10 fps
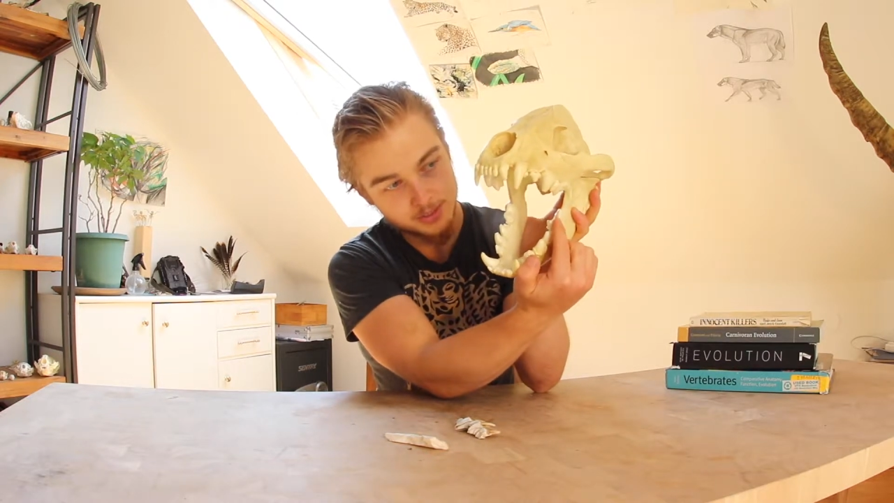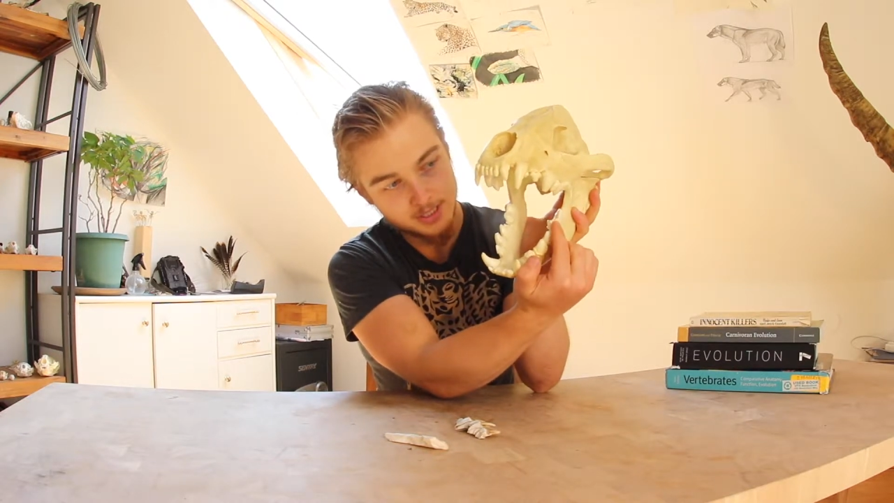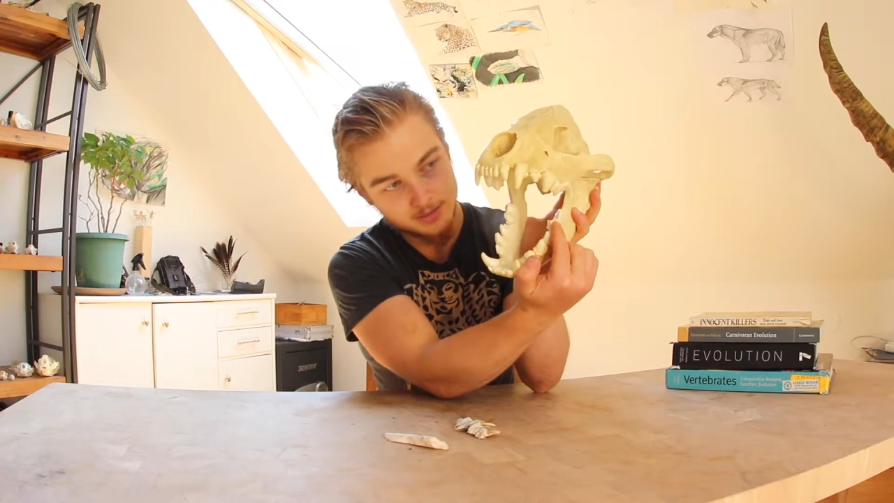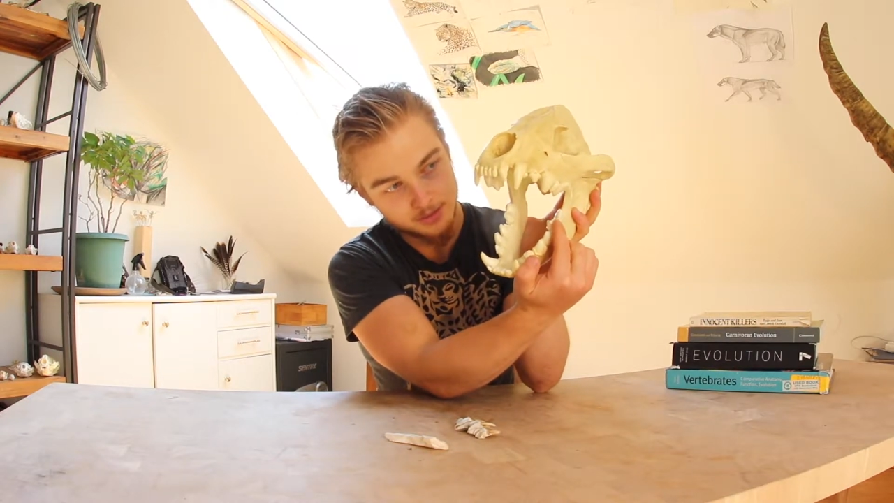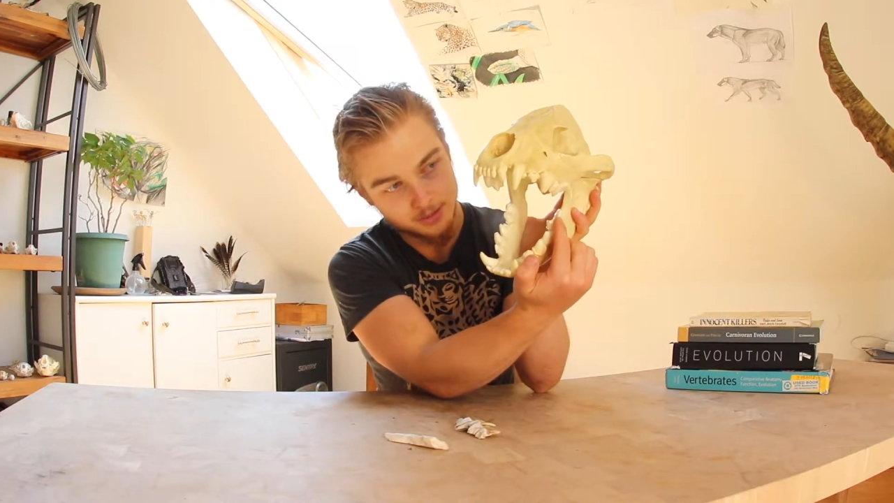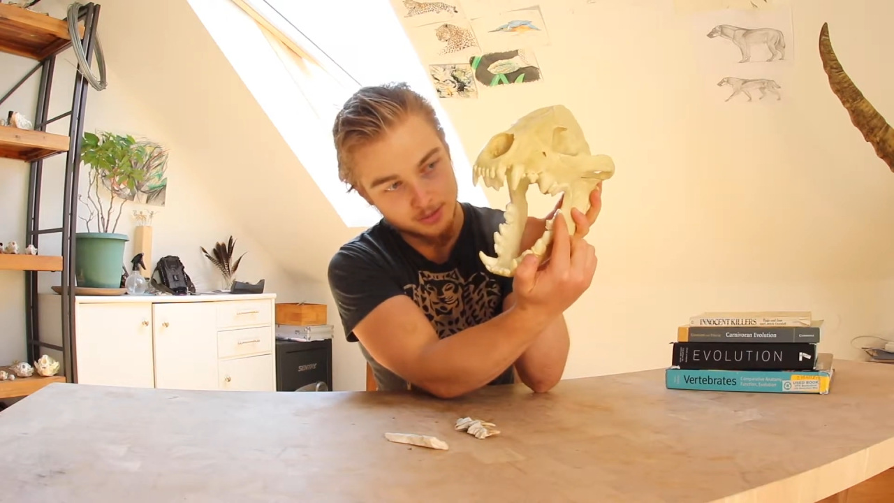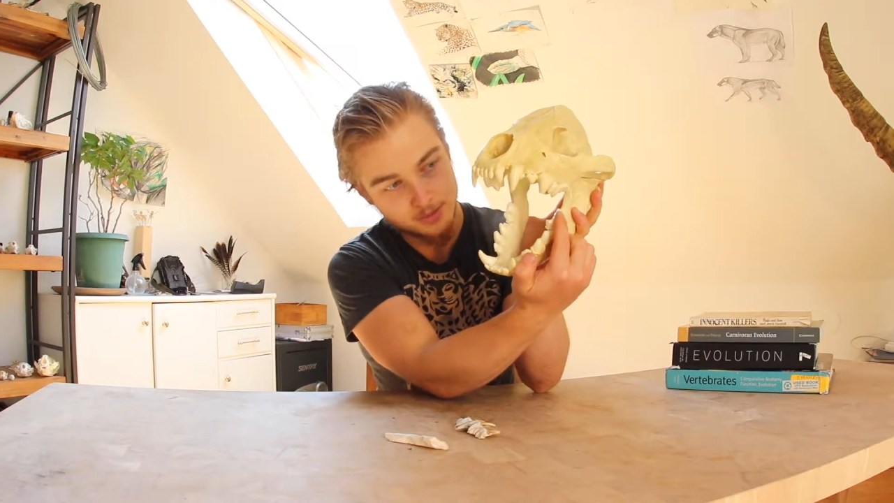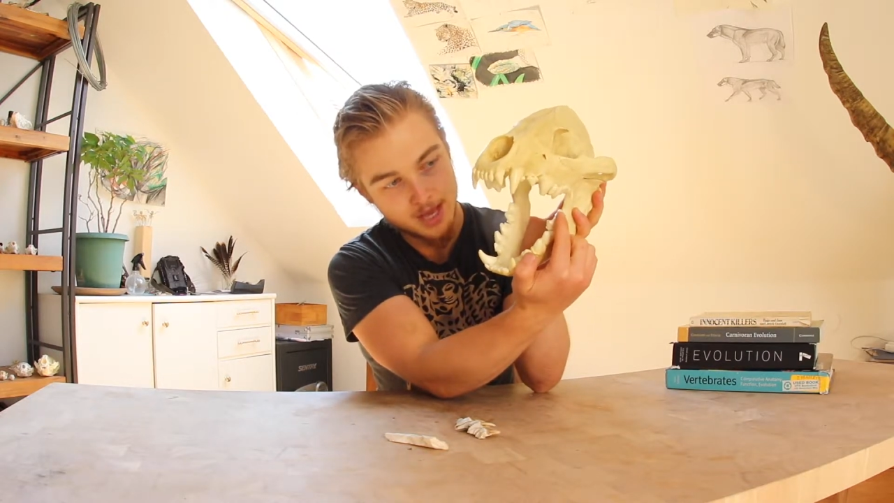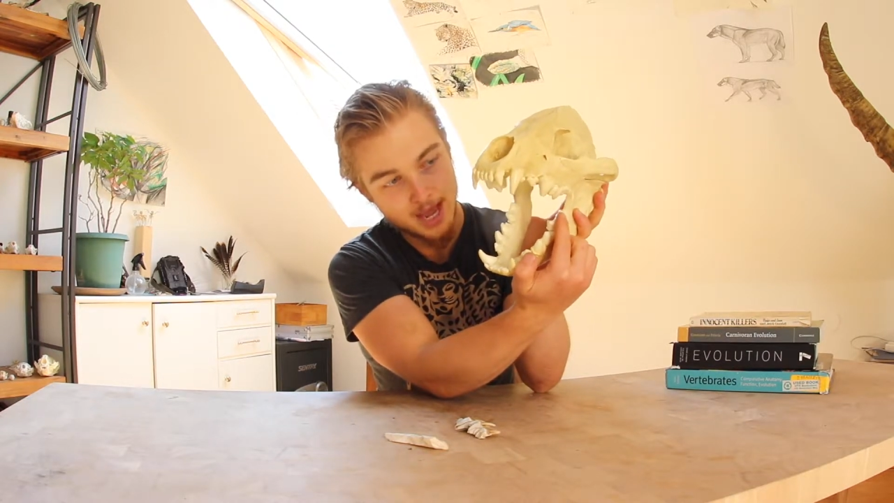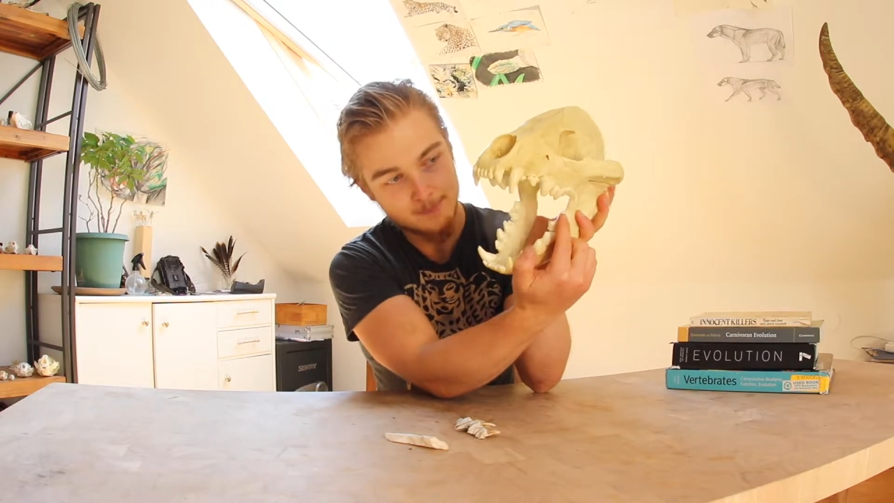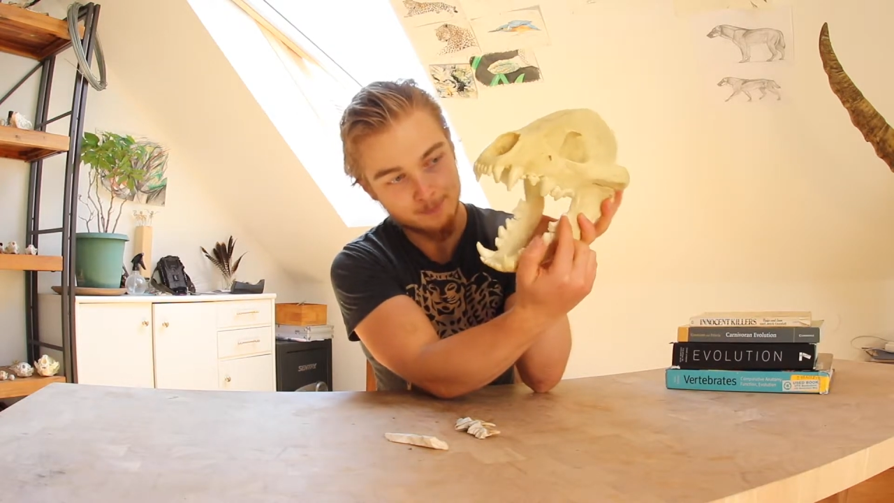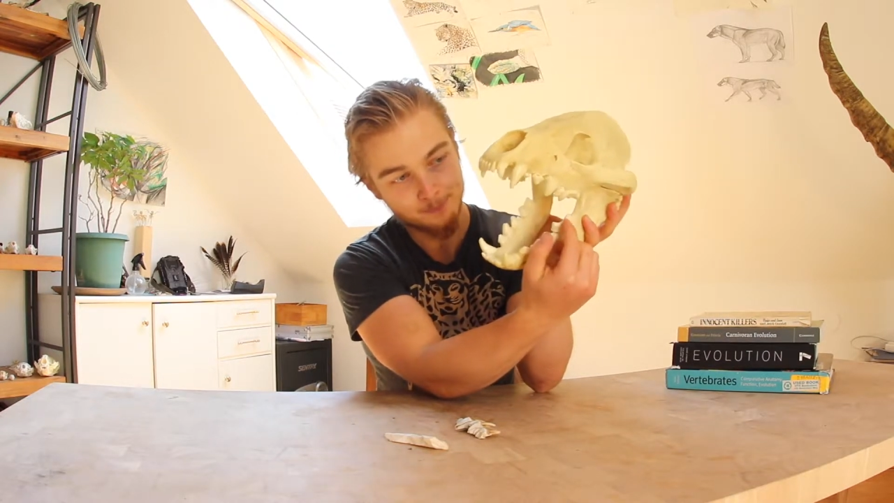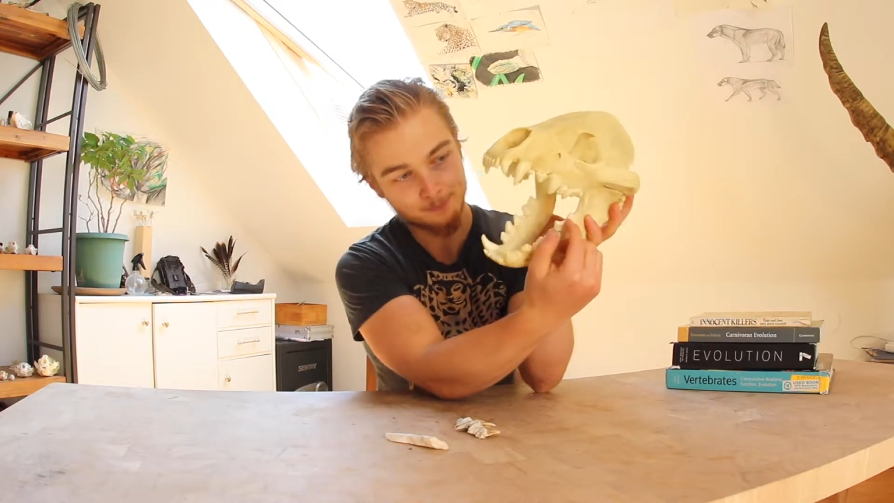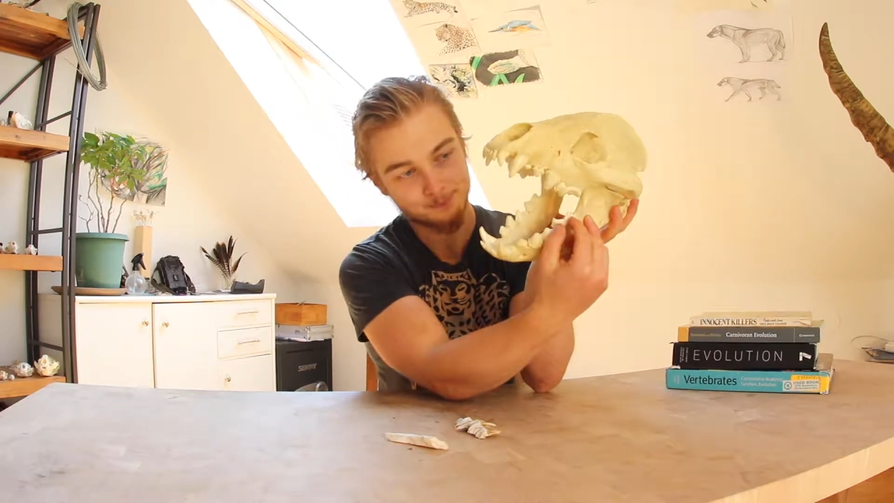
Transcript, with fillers: teeth to do that.